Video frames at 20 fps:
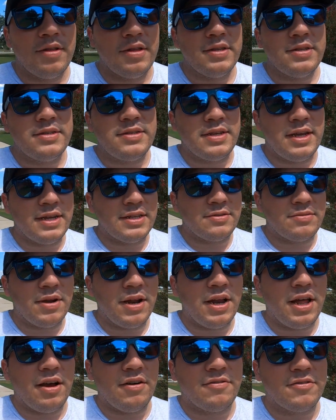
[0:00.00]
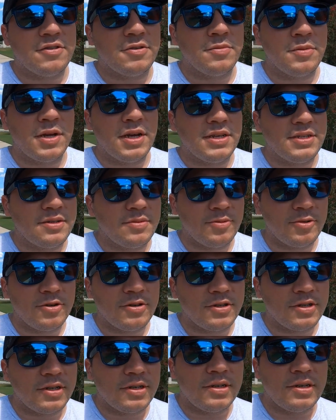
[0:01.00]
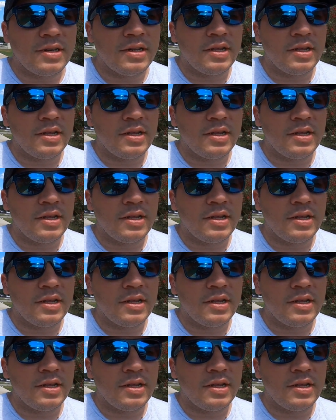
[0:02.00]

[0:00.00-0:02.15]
sets right now for some customers, and